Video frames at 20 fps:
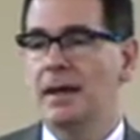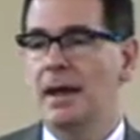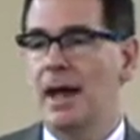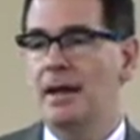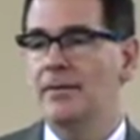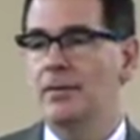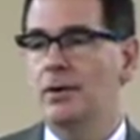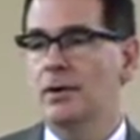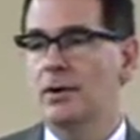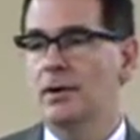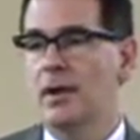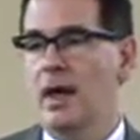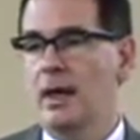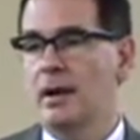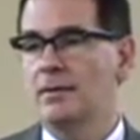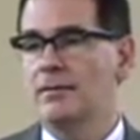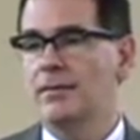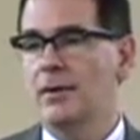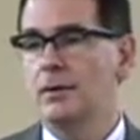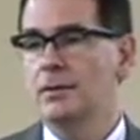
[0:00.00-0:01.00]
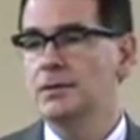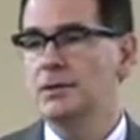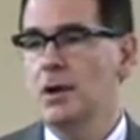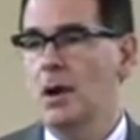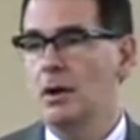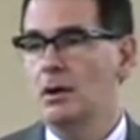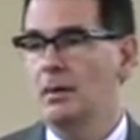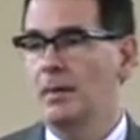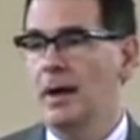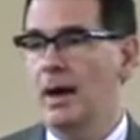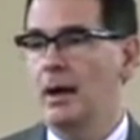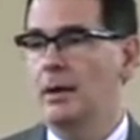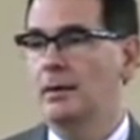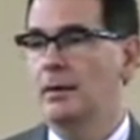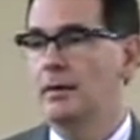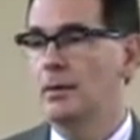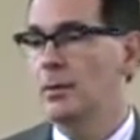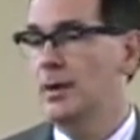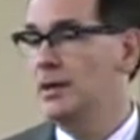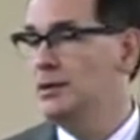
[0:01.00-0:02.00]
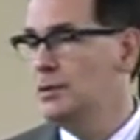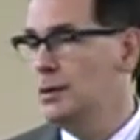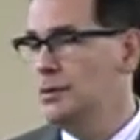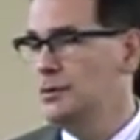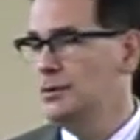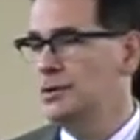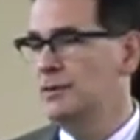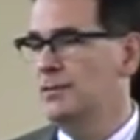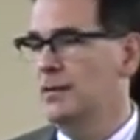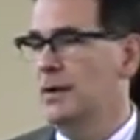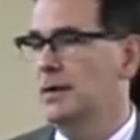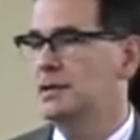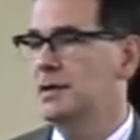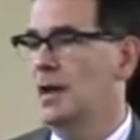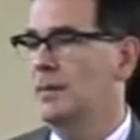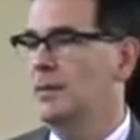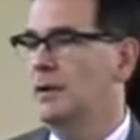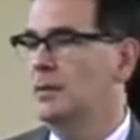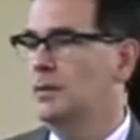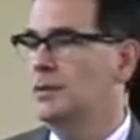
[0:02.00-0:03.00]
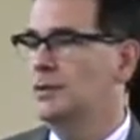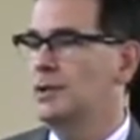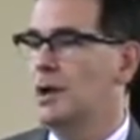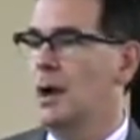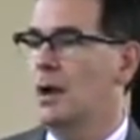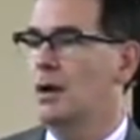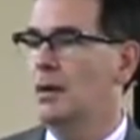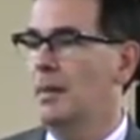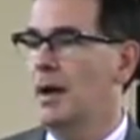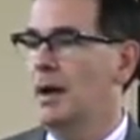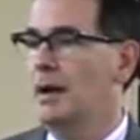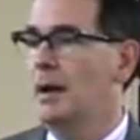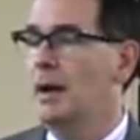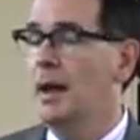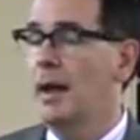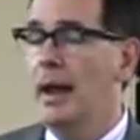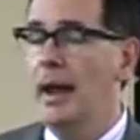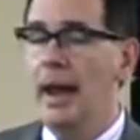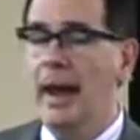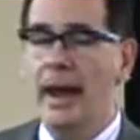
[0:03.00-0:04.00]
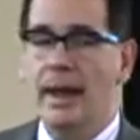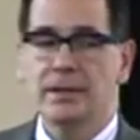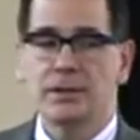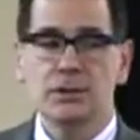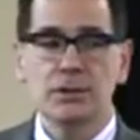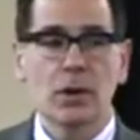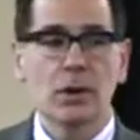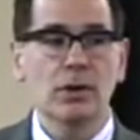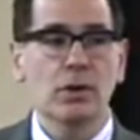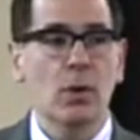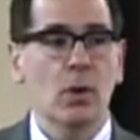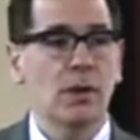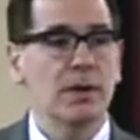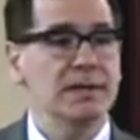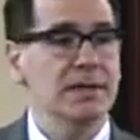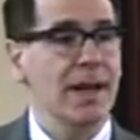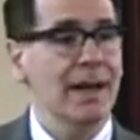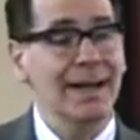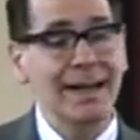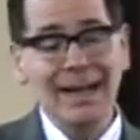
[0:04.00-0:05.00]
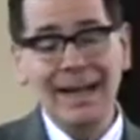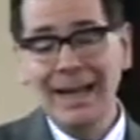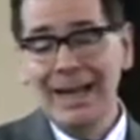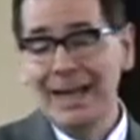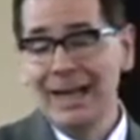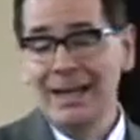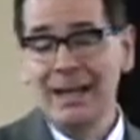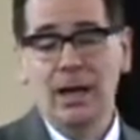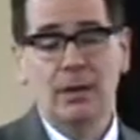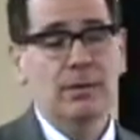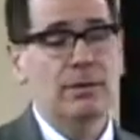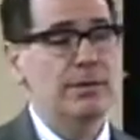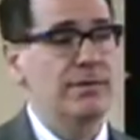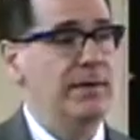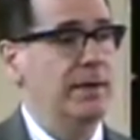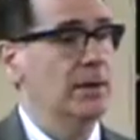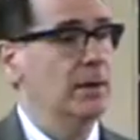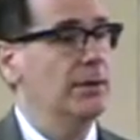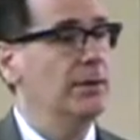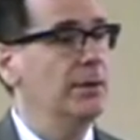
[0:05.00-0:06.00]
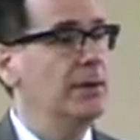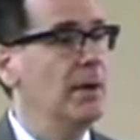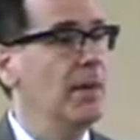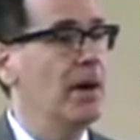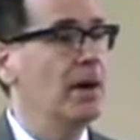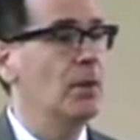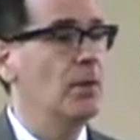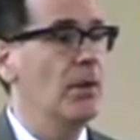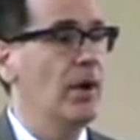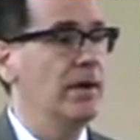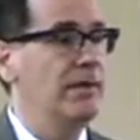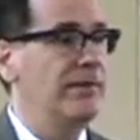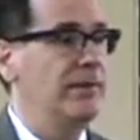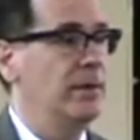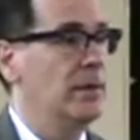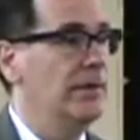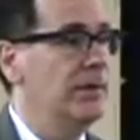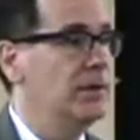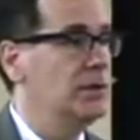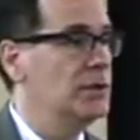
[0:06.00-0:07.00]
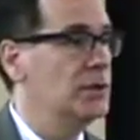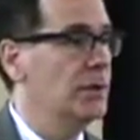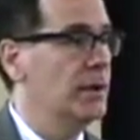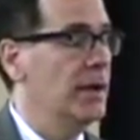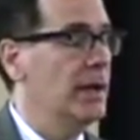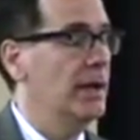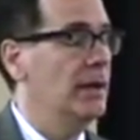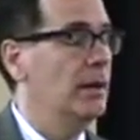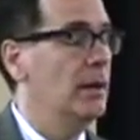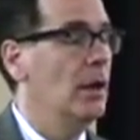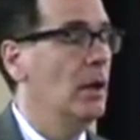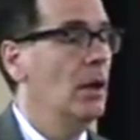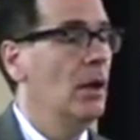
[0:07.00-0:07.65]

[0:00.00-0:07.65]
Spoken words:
And I've heard a lot of folks talk about, researchers, for example, will talk about, as drug courts, like any other field, no matter what field that you're in,